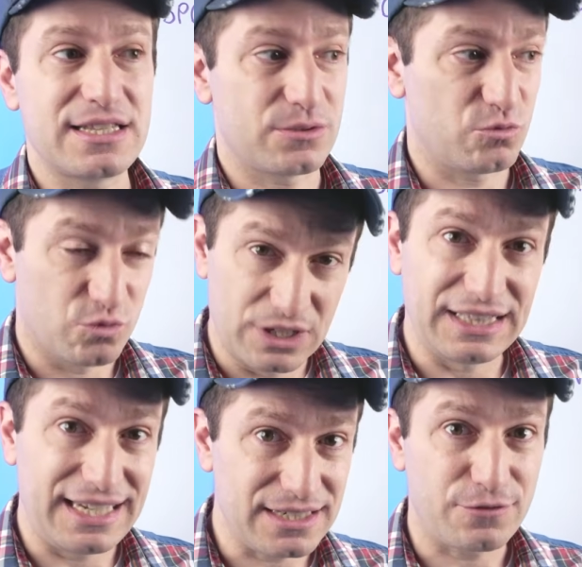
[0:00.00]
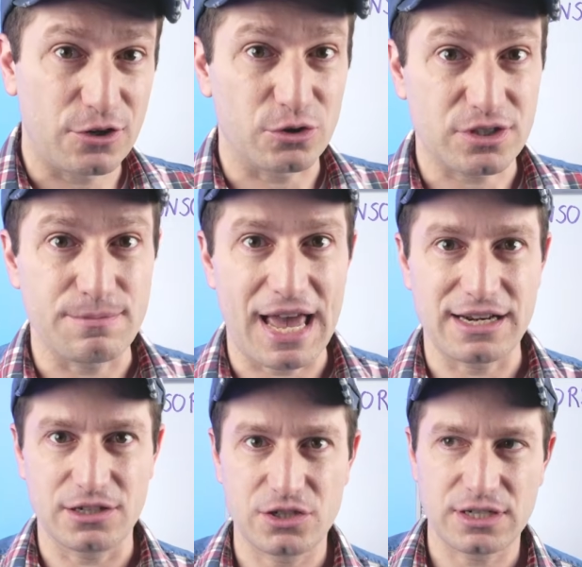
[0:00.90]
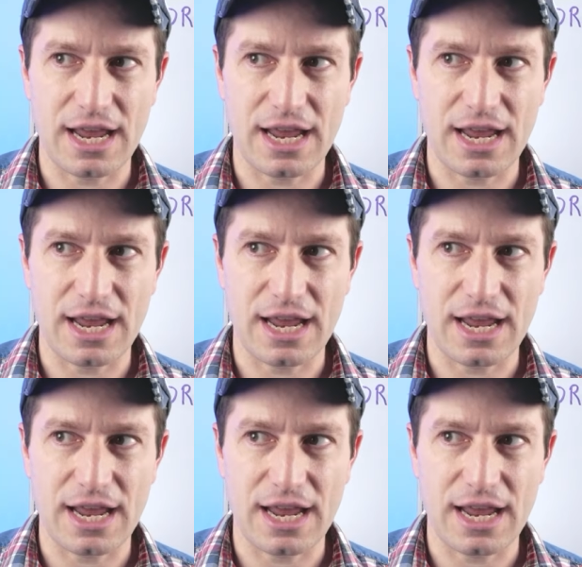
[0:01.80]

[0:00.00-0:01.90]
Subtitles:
It's really difficult to manage.